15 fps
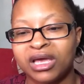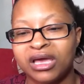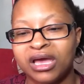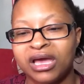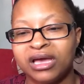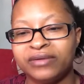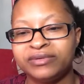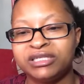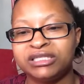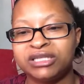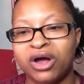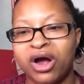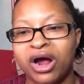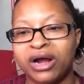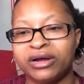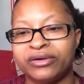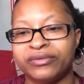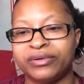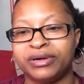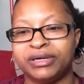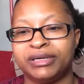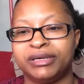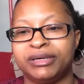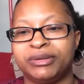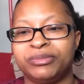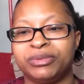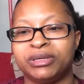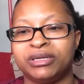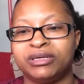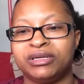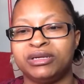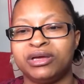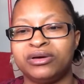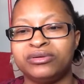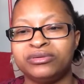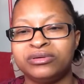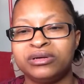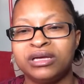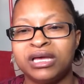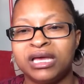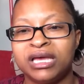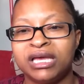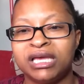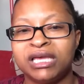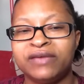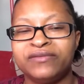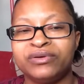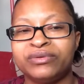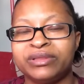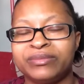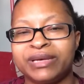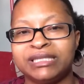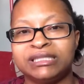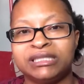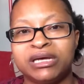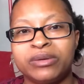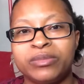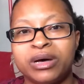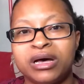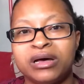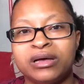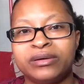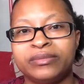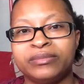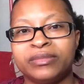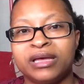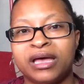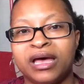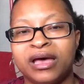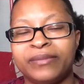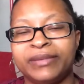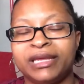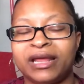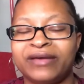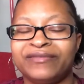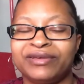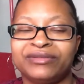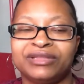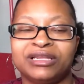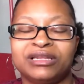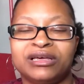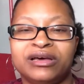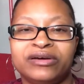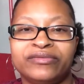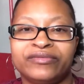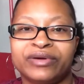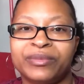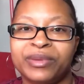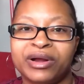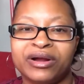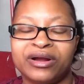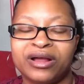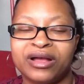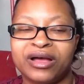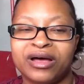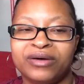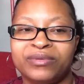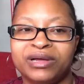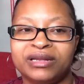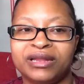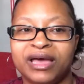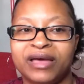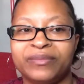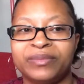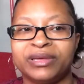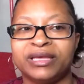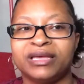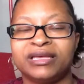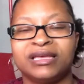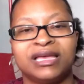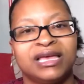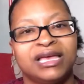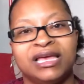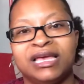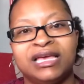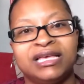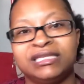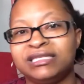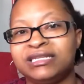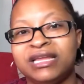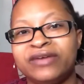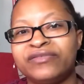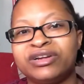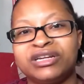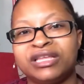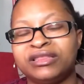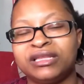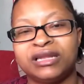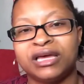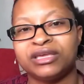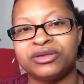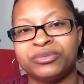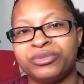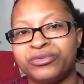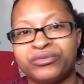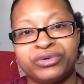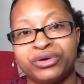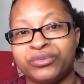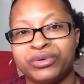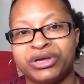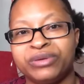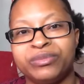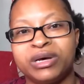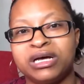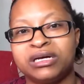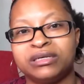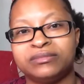It was just hard growing up, even with my stepmom. I felt the love from her or whatnot, but it's never nothing like your real mom.